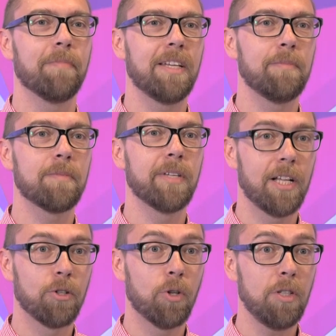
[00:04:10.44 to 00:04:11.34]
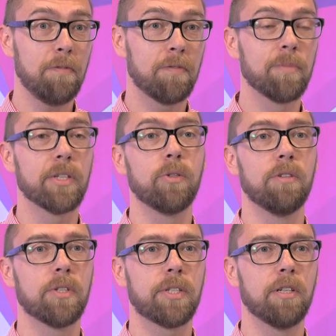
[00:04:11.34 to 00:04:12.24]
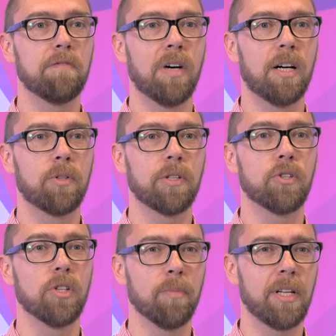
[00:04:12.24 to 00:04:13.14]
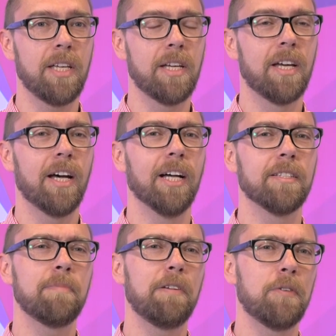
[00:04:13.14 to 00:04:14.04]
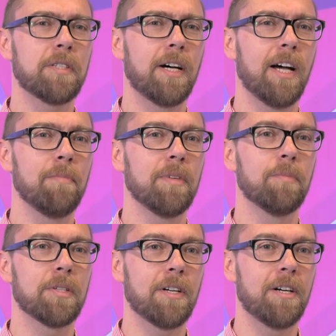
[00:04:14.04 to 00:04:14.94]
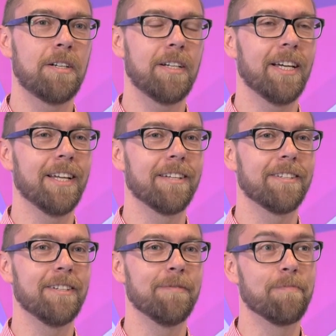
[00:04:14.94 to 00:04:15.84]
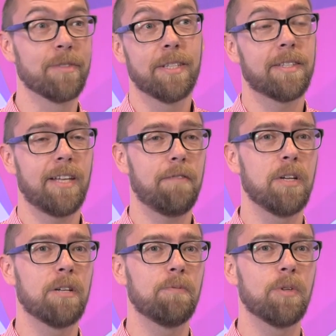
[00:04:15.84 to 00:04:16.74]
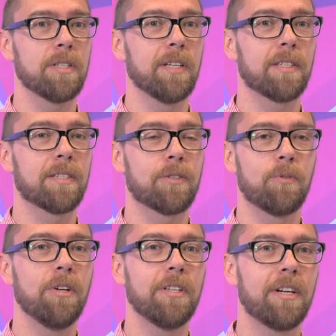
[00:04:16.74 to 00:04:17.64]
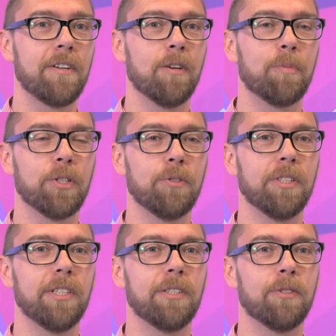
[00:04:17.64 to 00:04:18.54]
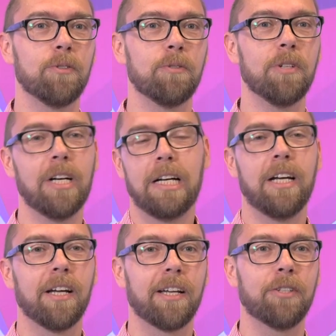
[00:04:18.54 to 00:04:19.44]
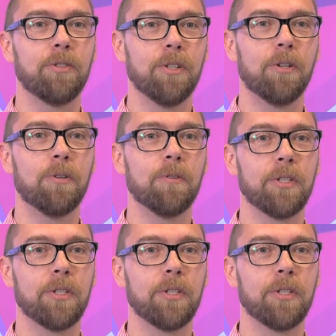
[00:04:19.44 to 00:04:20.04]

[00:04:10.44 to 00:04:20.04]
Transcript: my name is Michael Grohl from the University of Marburg in Germany. And this is my first time in Mostar, and this staff week was an extraordinary opportunity to get to know the